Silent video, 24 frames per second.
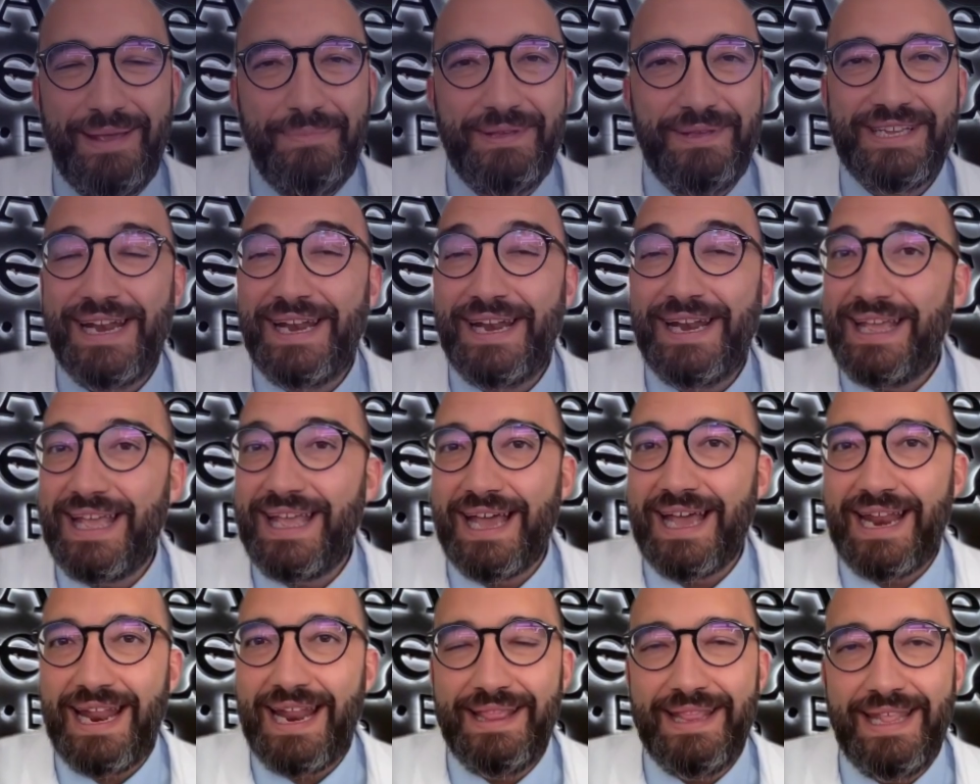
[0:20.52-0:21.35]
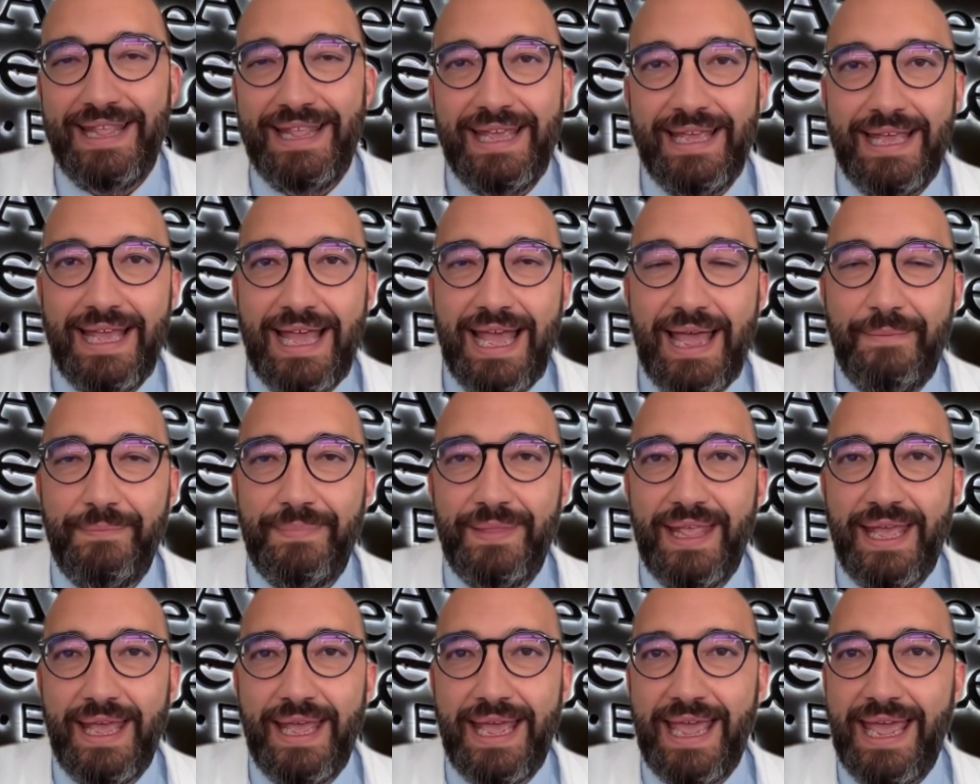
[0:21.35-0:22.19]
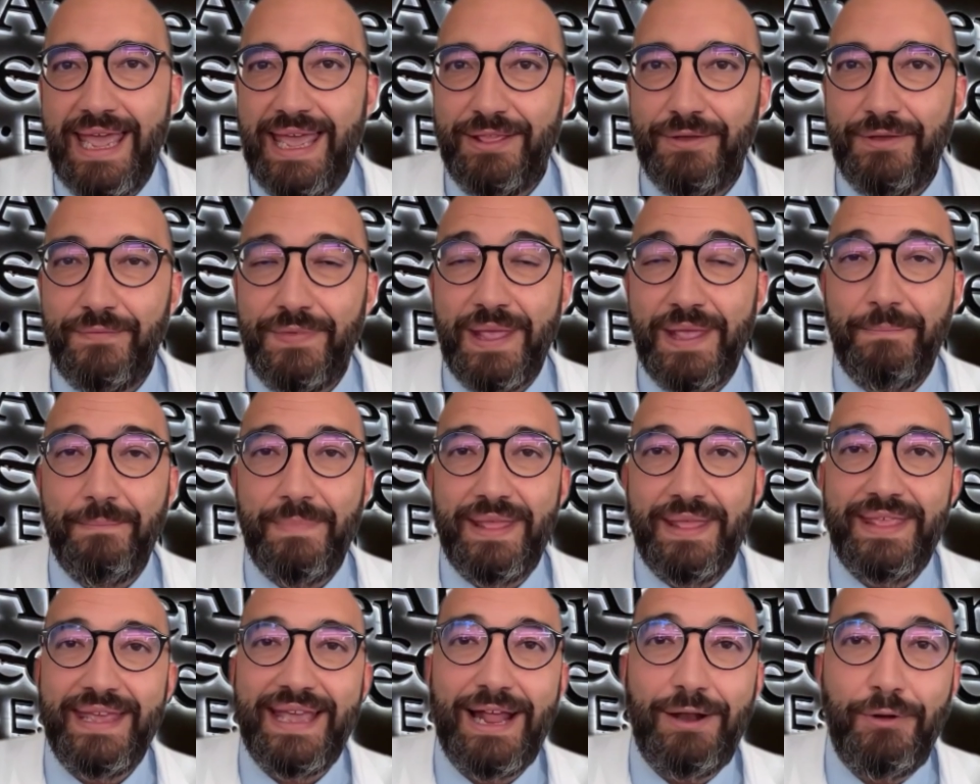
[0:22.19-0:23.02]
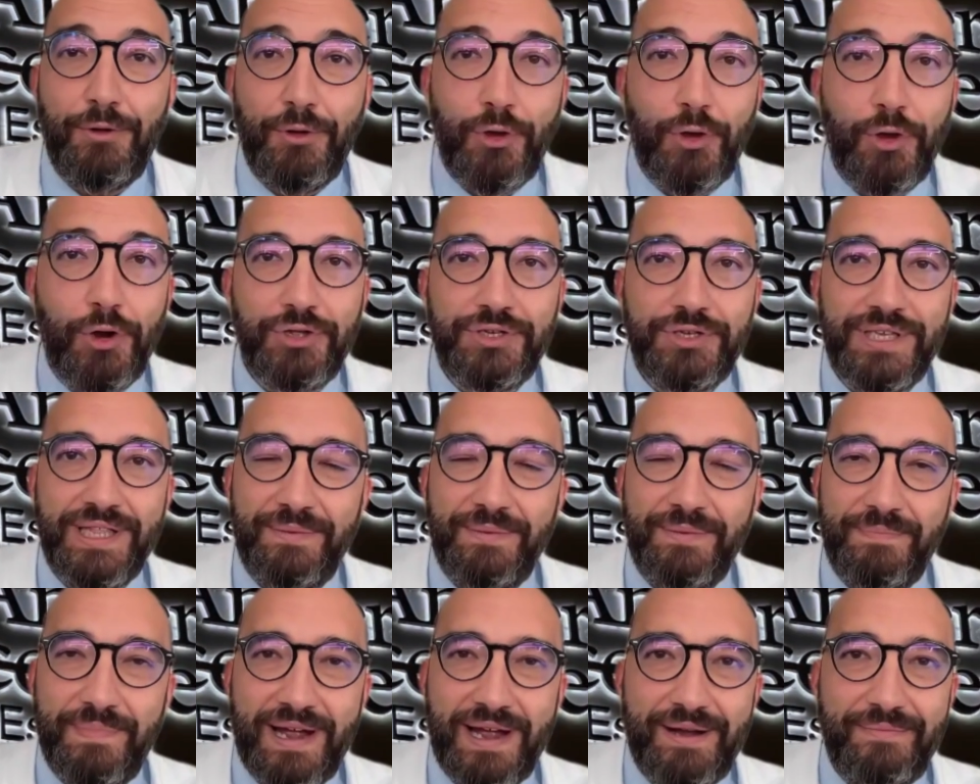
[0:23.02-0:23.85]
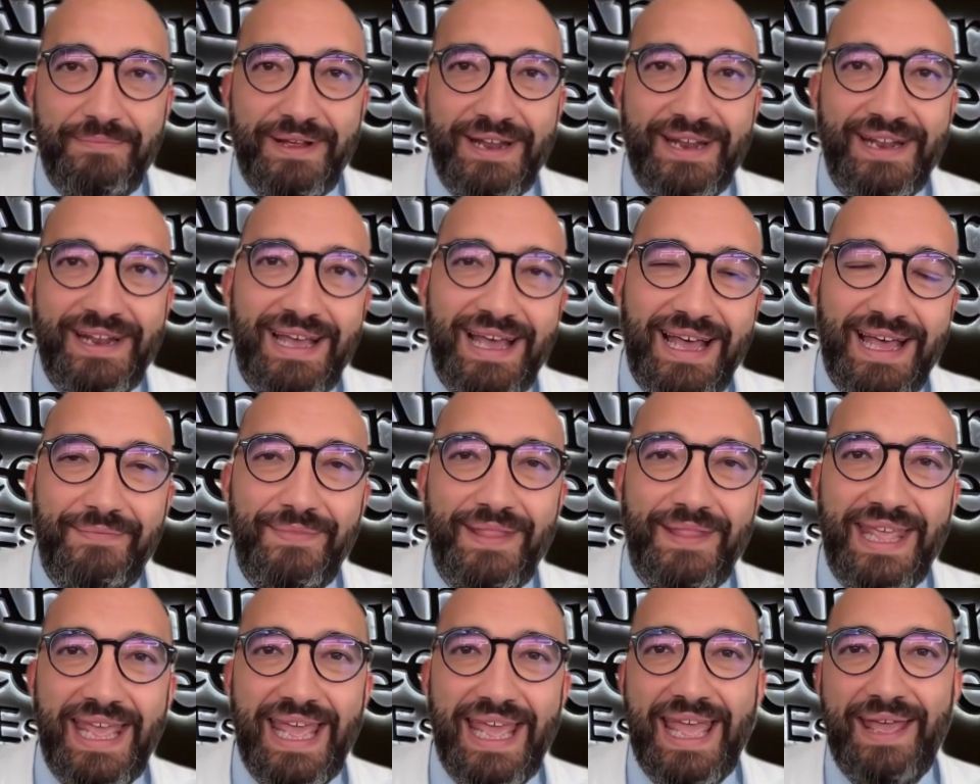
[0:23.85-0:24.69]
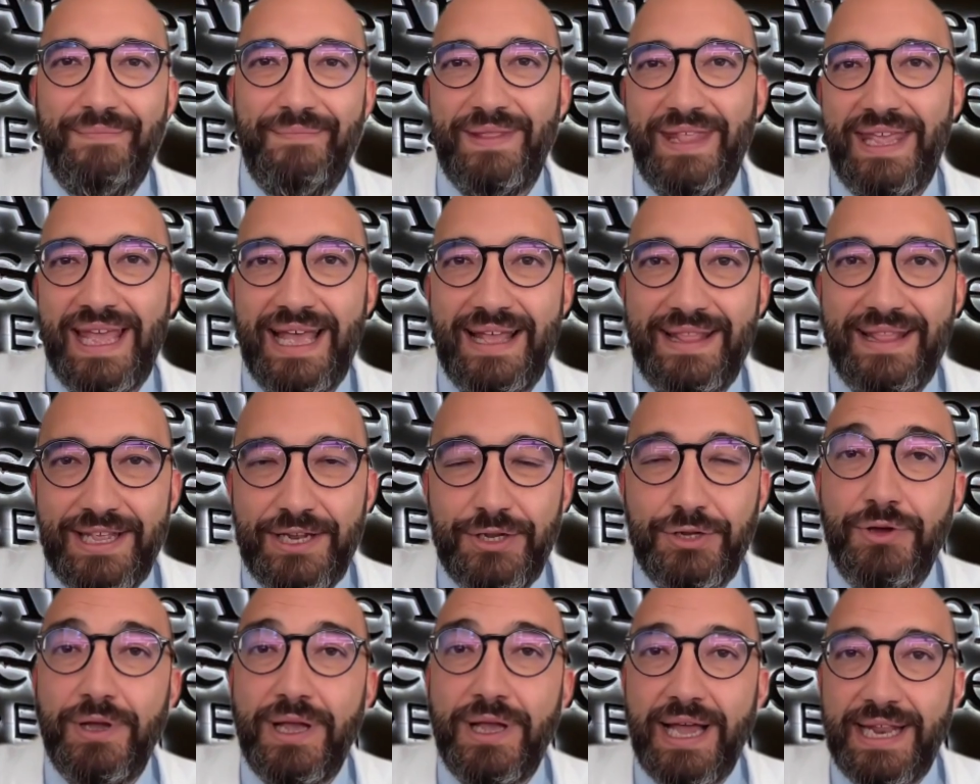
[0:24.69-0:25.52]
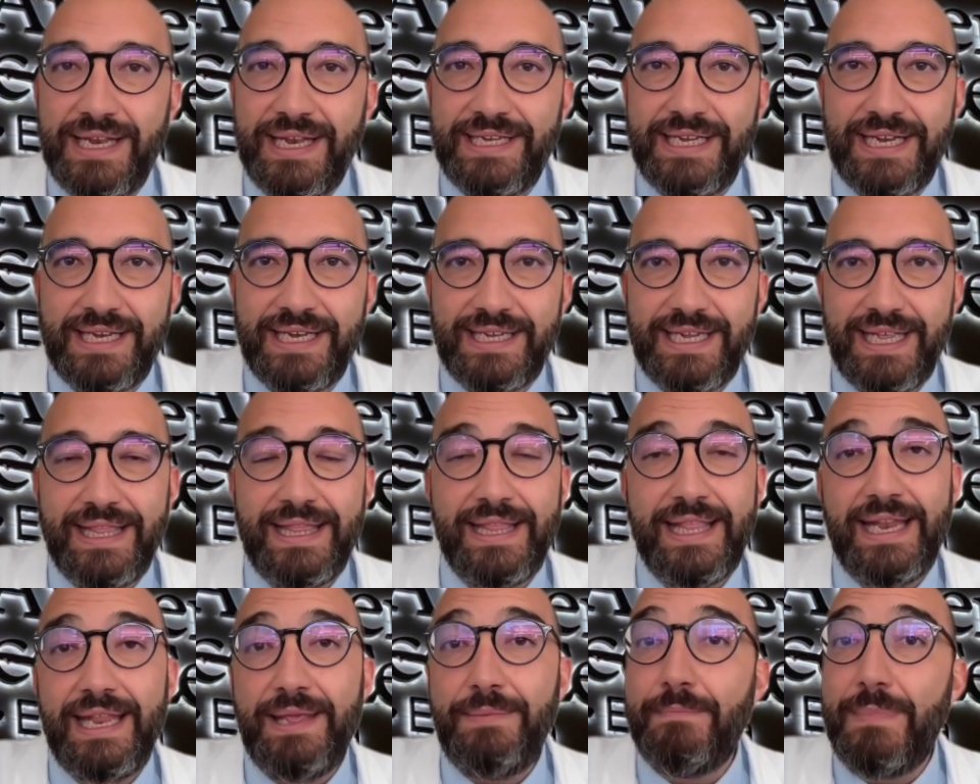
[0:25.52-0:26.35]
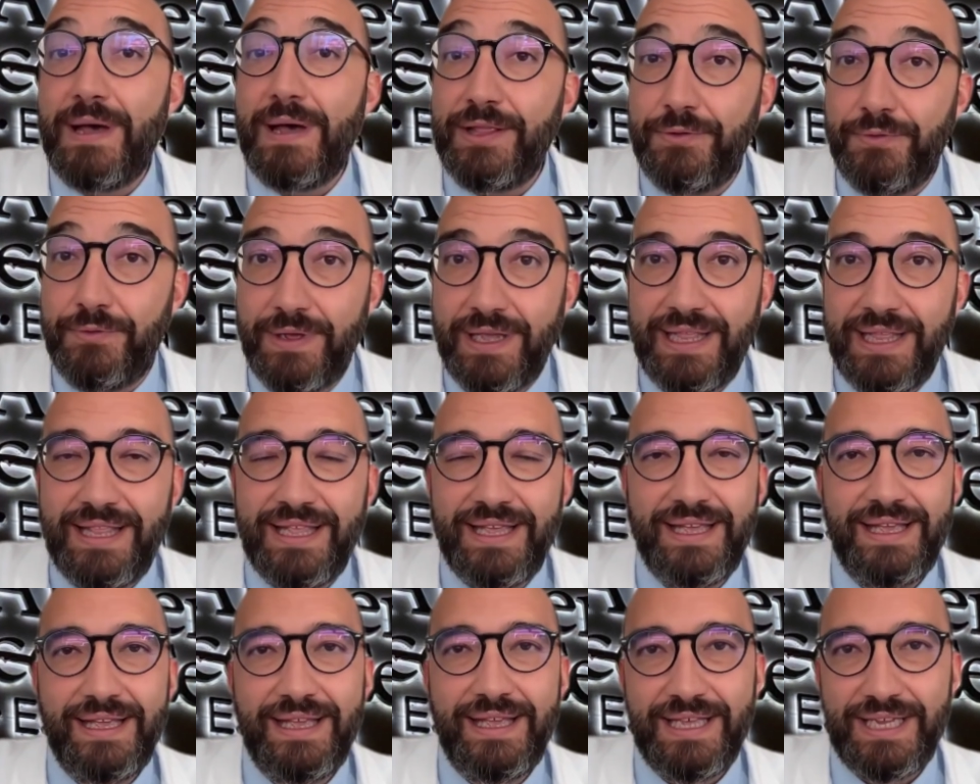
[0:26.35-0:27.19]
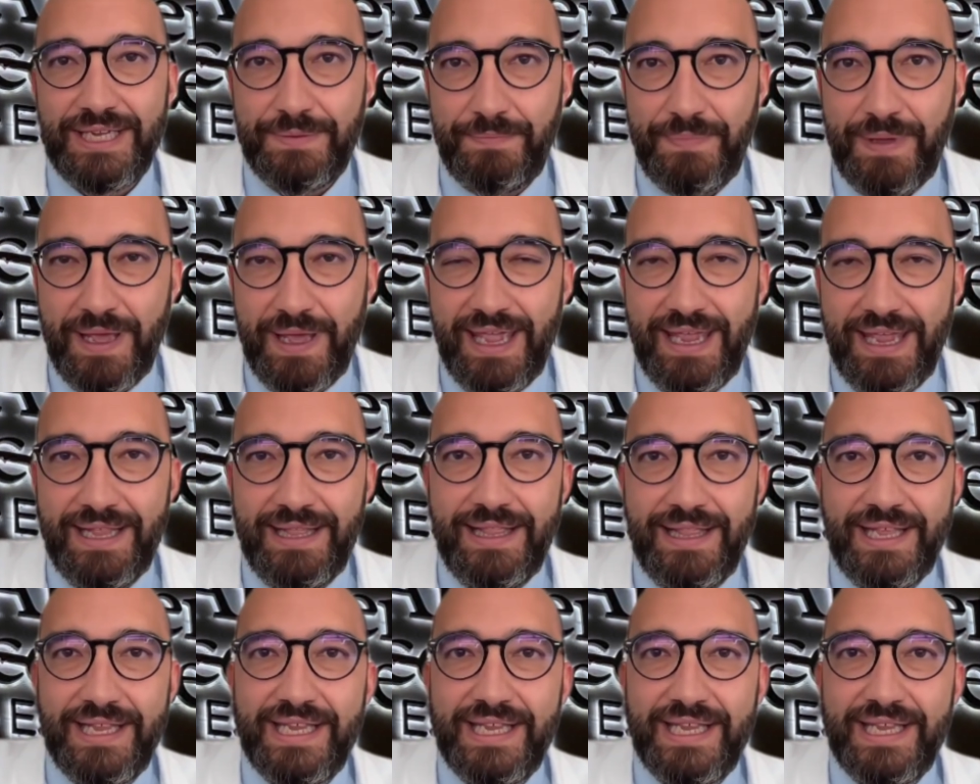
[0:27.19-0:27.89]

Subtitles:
name is Enrique Grande. I'm the head of the Medical Oncology Department at the MD Anderson Cancer Center in Madrid, Spain.